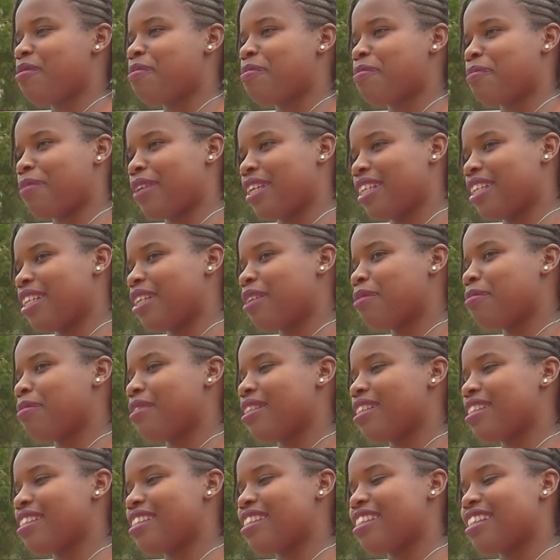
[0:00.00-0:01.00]
My name
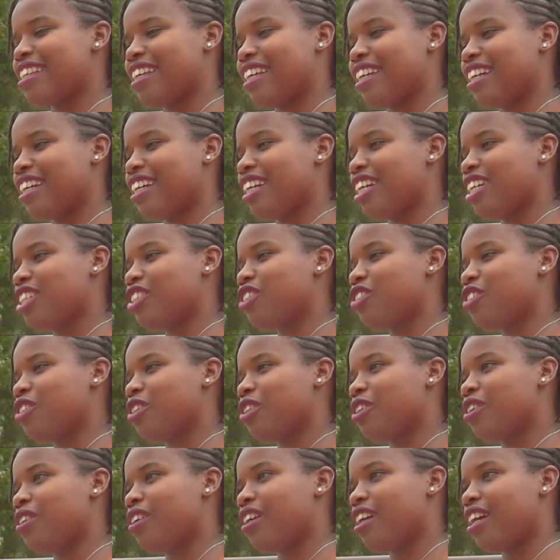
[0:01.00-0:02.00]
is Kenga
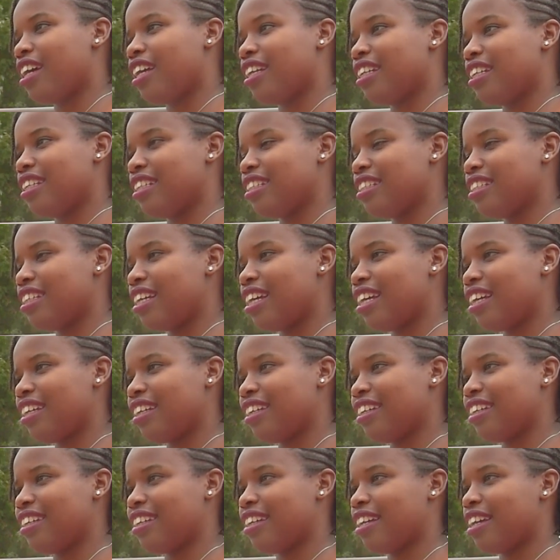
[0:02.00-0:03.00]
Jiloa Alinda.
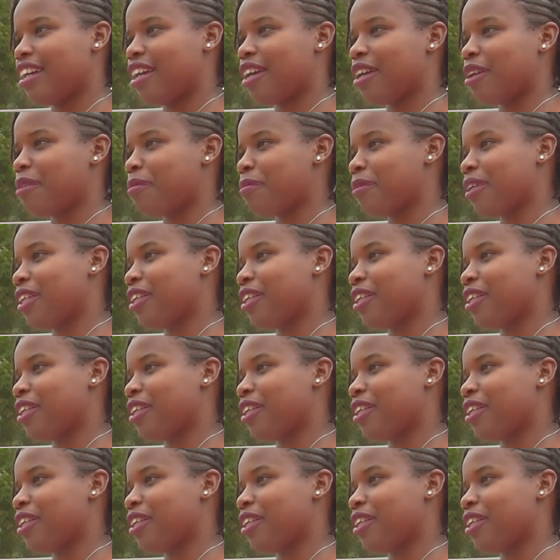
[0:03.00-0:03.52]
I'm a